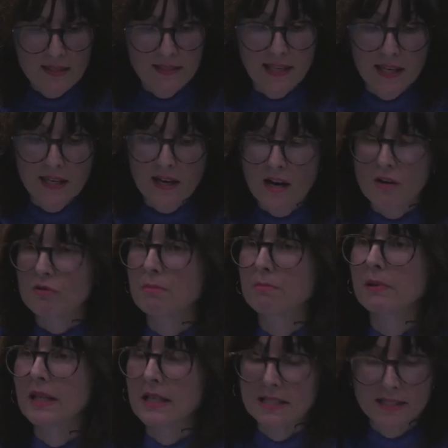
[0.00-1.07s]
they are
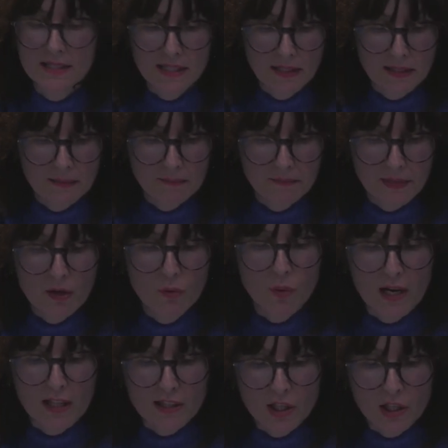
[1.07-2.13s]
replaced,
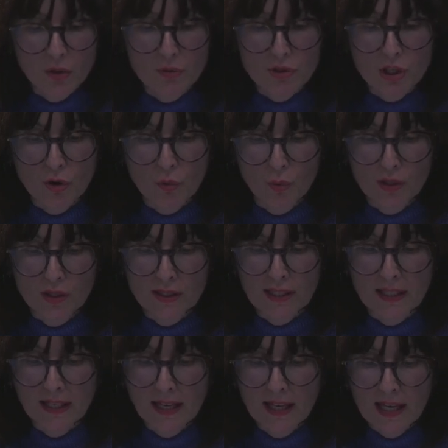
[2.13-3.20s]
while those of
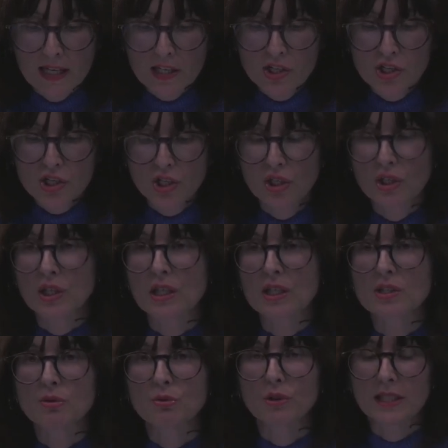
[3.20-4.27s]
working age
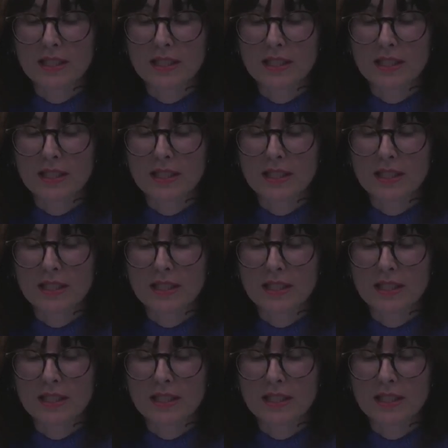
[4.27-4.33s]
need to